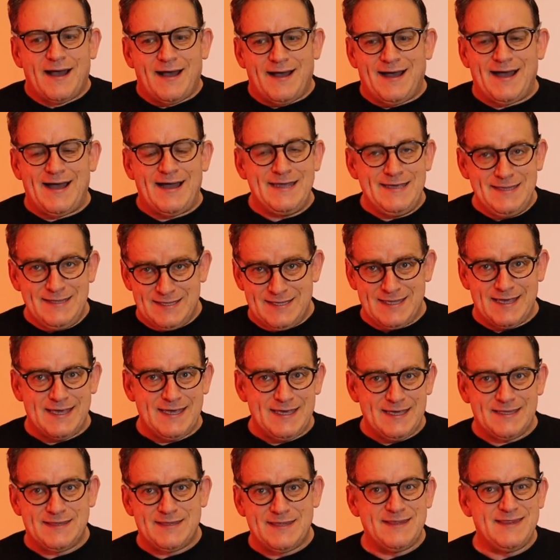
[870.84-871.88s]
I
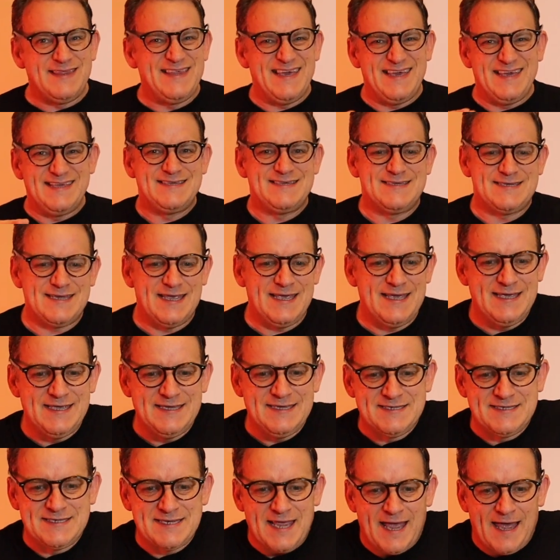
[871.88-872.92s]
think that this
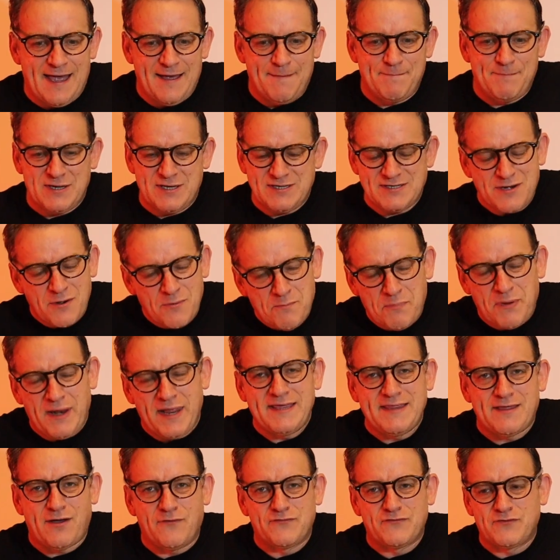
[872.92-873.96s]
is, because I don't play
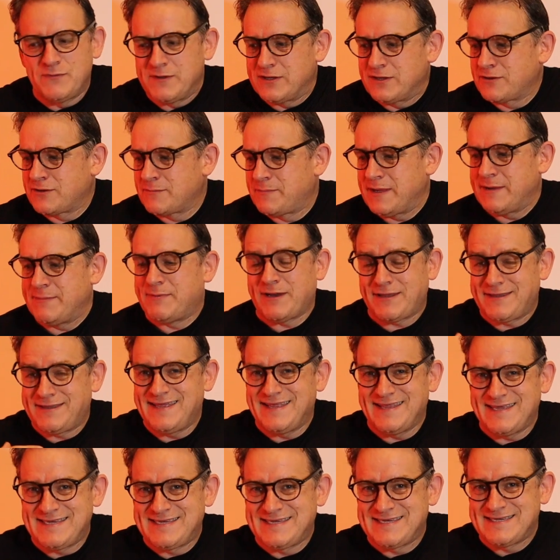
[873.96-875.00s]
that often with other people, I think
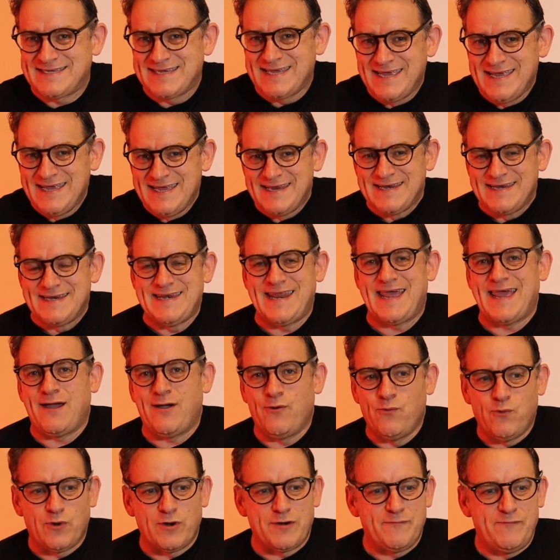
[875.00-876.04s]
this is now
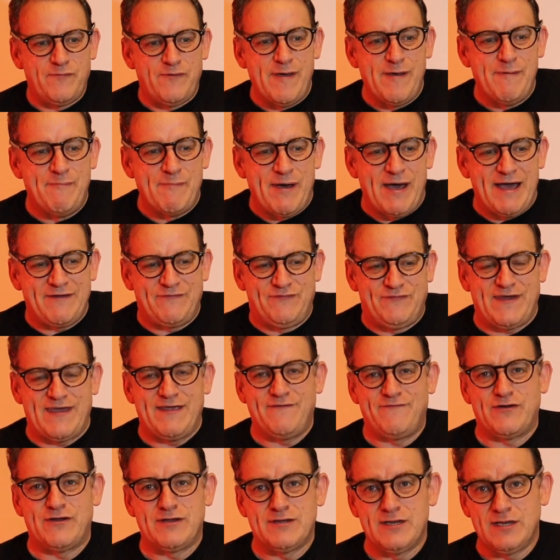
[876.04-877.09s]
one of my
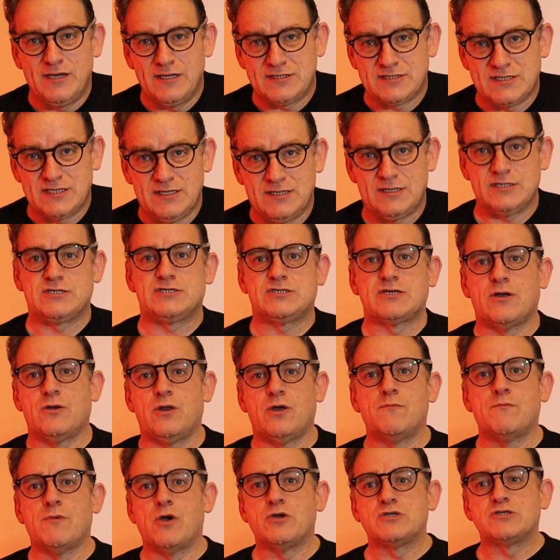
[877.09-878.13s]
favourite Lacerda solo
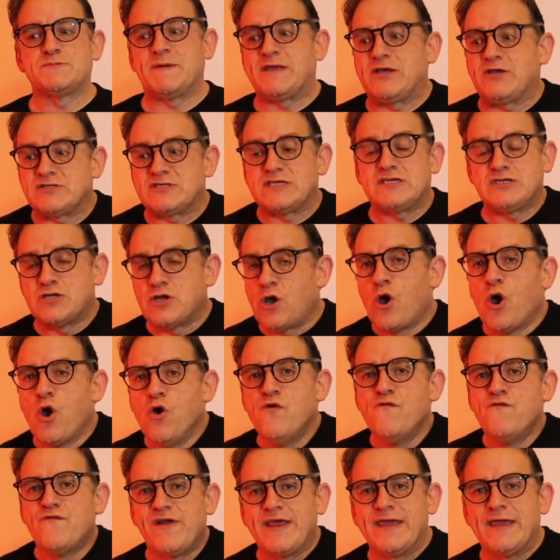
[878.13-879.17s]
modes, because it's not
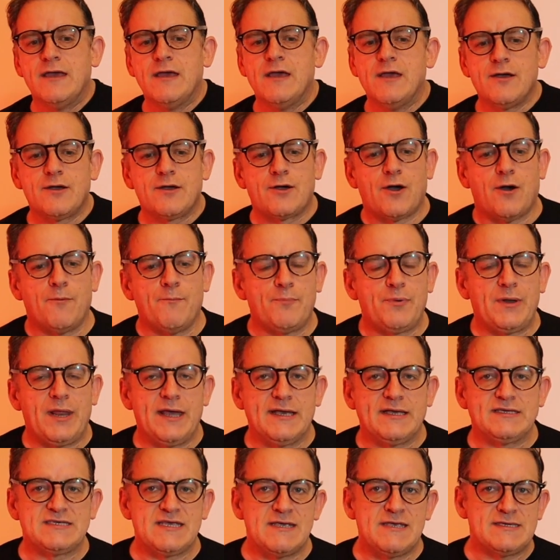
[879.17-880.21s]
overly
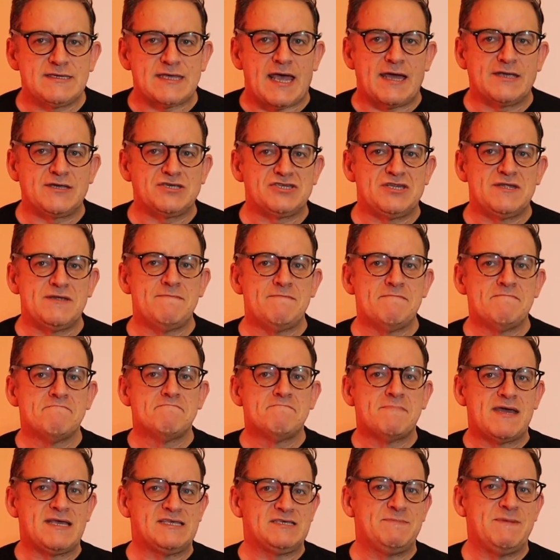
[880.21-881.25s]
complex. It actually
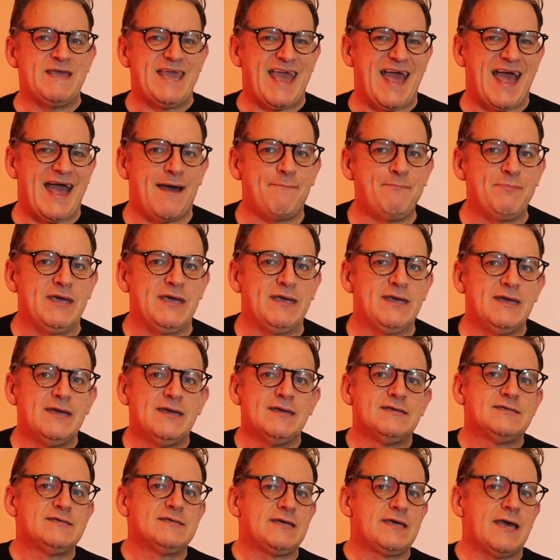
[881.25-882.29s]
makes me happy
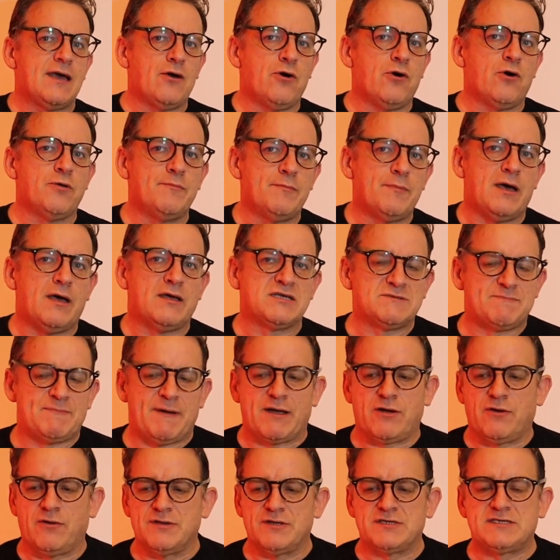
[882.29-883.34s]
to get On Mars
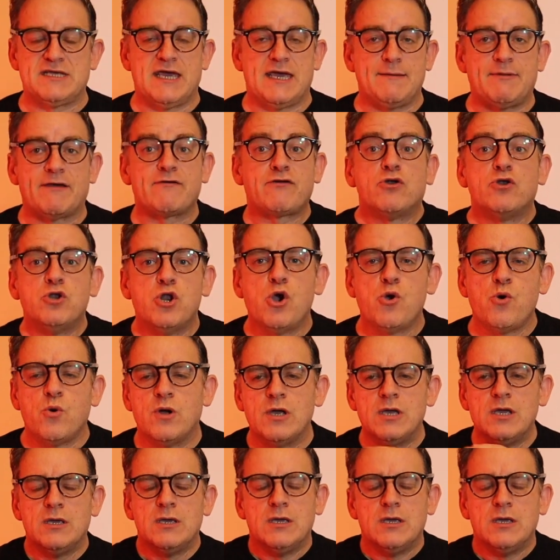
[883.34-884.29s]
back on the table. I've got no